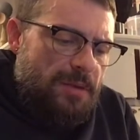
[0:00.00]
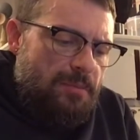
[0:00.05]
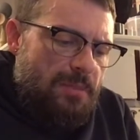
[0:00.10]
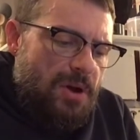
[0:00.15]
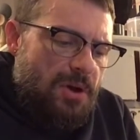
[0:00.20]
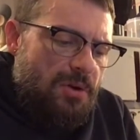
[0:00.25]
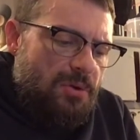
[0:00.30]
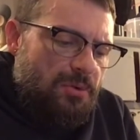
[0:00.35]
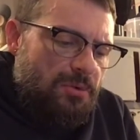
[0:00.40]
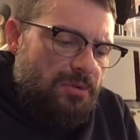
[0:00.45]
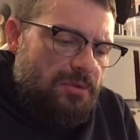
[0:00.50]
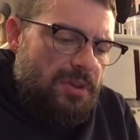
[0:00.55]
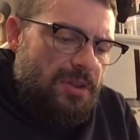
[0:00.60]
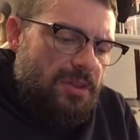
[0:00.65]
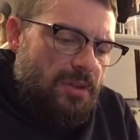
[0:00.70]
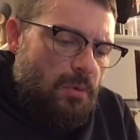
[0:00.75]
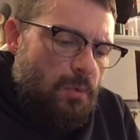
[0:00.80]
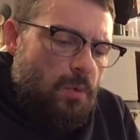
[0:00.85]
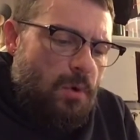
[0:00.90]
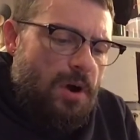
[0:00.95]
bones,
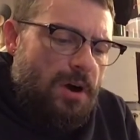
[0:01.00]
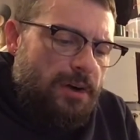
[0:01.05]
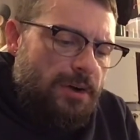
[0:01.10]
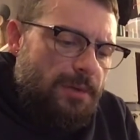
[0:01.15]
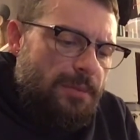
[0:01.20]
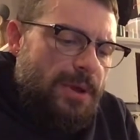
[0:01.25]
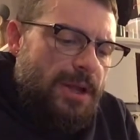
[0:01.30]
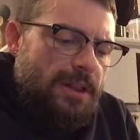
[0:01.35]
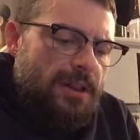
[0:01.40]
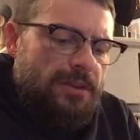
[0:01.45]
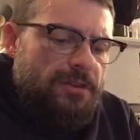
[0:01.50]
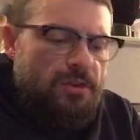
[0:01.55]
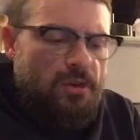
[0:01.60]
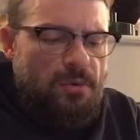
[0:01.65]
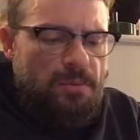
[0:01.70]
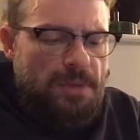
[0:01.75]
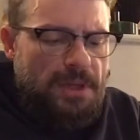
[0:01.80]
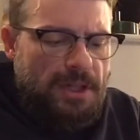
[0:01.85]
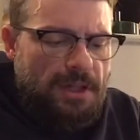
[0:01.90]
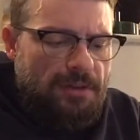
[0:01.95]
and the watermelon too
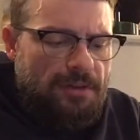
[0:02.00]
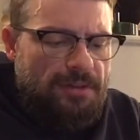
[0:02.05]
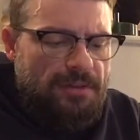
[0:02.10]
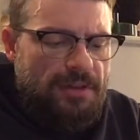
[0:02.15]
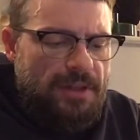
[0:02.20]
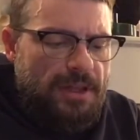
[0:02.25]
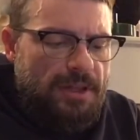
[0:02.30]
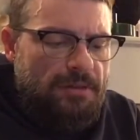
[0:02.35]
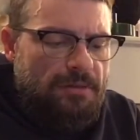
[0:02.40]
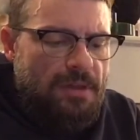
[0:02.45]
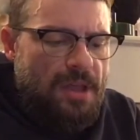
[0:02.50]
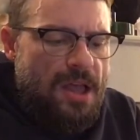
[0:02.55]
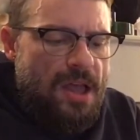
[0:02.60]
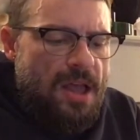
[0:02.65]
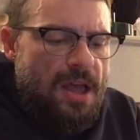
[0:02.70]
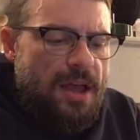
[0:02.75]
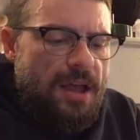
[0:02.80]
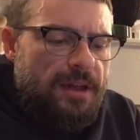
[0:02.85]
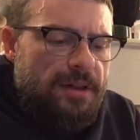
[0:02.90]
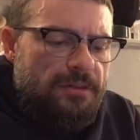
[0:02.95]
many seeds.
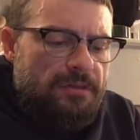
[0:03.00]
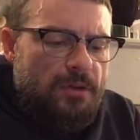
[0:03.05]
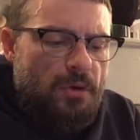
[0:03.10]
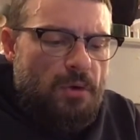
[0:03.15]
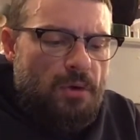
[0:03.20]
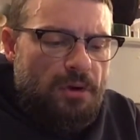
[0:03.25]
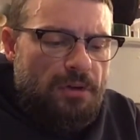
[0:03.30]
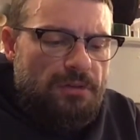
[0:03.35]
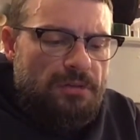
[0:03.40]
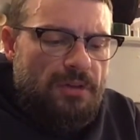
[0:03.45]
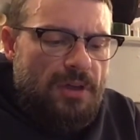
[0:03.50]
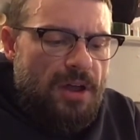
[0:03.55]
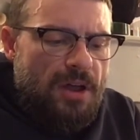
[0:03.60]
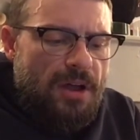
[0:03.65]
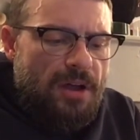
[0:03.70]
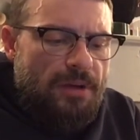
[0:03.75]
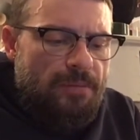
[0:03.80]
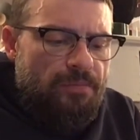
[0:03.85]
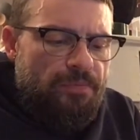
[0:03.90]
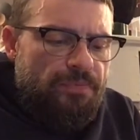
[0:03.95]
And of course,
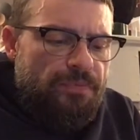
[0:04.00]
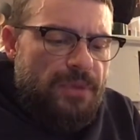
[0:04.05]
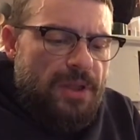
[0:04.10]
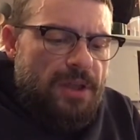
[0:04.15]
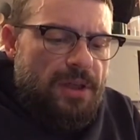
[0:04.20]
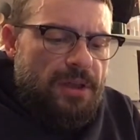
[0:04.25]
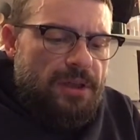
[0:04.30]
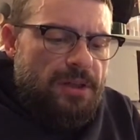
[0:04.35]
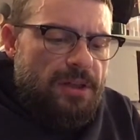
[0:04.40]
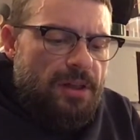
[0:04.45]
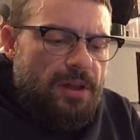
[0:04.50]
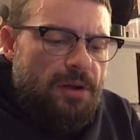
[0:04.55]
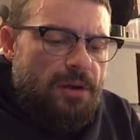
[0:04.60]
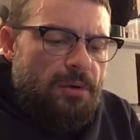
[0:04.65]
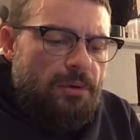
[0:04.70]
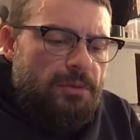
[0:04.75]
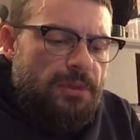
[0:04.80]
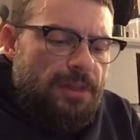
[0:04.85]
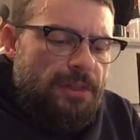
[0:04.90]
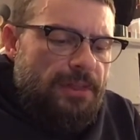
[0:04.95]
the
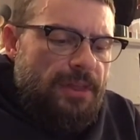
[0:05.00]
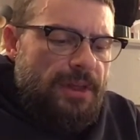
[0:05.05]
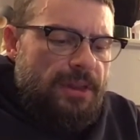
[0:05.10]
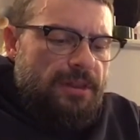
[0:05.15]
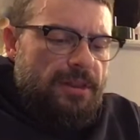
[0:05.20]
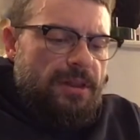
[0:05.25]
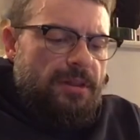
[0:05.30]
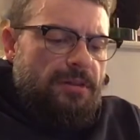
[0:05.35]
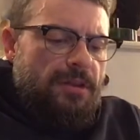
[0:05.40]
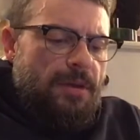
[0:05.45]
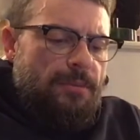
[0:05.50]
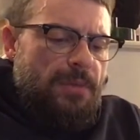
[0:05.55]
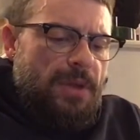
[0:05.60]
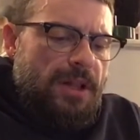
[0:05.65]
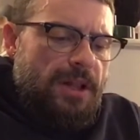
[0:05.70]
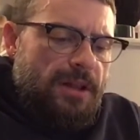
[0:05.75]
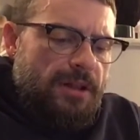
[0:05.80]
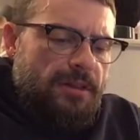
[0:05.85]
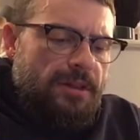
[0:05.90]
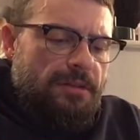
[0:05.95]
thing that
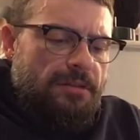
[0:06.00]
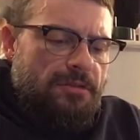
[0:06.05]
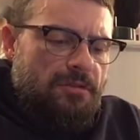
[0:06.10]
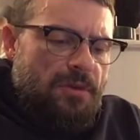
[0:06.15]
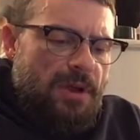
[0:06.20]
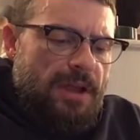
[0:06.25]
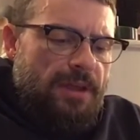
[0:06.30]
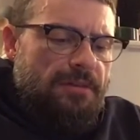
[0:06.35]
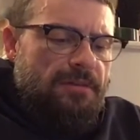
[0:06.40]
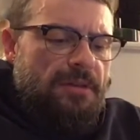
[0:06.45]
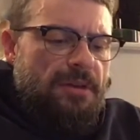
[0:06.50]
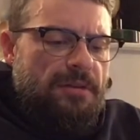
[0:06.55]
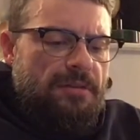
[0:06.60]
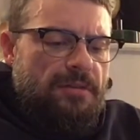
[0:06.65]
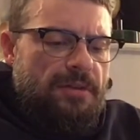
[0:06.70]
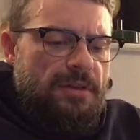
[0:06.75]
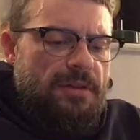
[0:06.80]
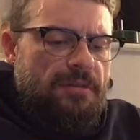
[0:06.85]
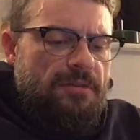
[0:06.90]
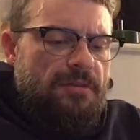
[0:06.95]
immediately strikes
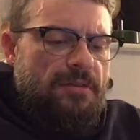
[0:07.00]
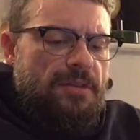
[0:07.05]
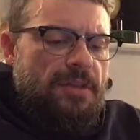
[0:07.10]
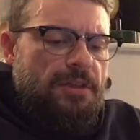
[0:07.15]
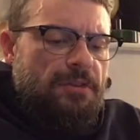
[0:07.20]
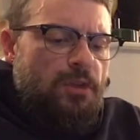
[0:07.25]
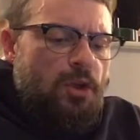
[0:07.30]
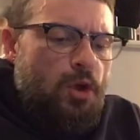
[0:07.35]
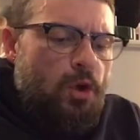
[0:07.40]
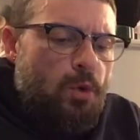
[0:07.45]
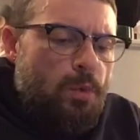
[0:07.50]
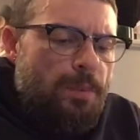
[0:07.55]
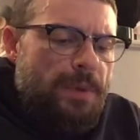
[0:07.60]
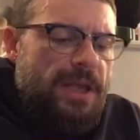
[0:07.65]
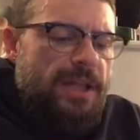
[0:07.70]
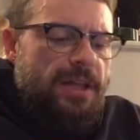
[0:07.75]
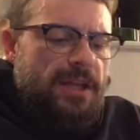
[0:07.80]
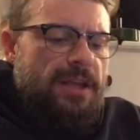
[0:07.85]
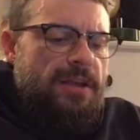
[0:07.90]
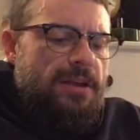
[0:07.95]
us is the too
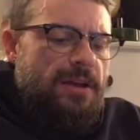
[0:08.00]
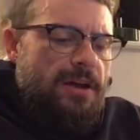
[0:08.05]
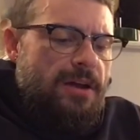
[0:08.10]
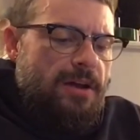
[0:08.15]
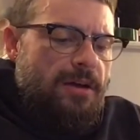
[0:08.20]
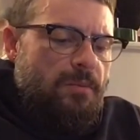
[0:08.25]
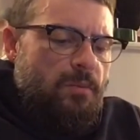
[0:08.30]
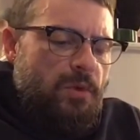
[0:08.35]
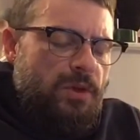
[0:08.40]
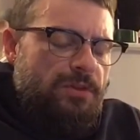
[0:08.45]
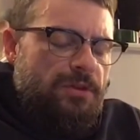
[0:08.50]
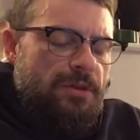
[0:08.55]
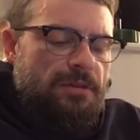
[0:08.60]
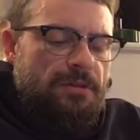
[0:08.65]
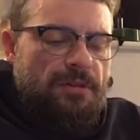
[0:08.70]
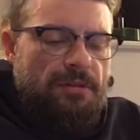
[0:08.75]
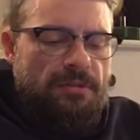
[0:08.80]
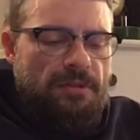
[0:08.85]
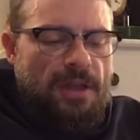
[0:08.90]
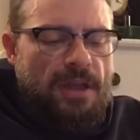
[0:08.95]
many, which is
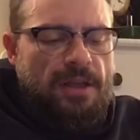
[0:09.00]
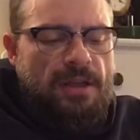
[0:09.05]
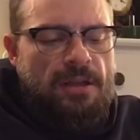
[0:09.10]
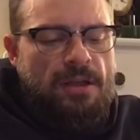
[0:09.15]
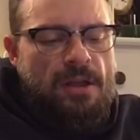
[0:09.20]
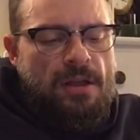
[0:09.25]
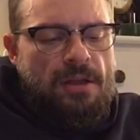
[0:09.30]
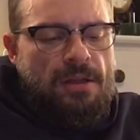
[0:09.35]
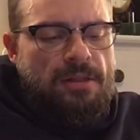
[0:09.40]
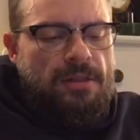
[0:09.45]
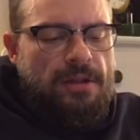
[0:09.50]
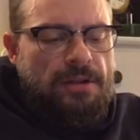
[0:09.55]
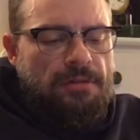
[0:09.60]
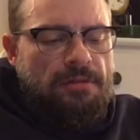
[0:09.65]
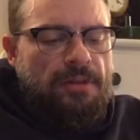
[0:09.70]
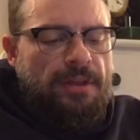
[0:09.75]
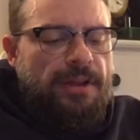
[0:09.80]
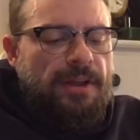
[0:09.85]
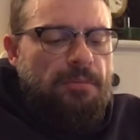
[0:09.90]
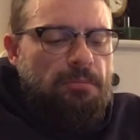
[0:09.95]
to say, there's
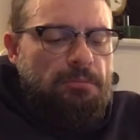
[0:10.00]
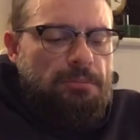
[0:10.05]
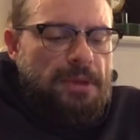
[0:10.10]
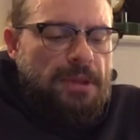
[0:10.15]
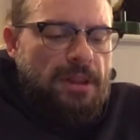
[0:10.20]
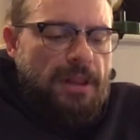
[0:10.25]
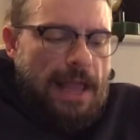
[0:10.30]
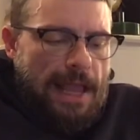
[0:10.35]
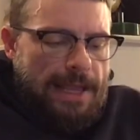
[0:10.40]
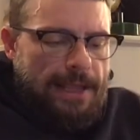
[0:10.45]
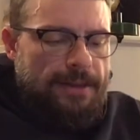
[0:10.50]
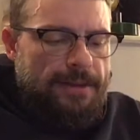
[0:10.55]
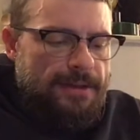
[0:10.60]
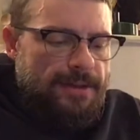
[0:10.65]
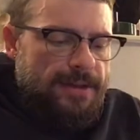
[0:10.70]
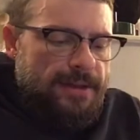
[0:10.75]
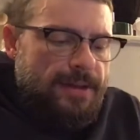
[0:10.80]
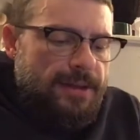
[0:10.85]
the complaint.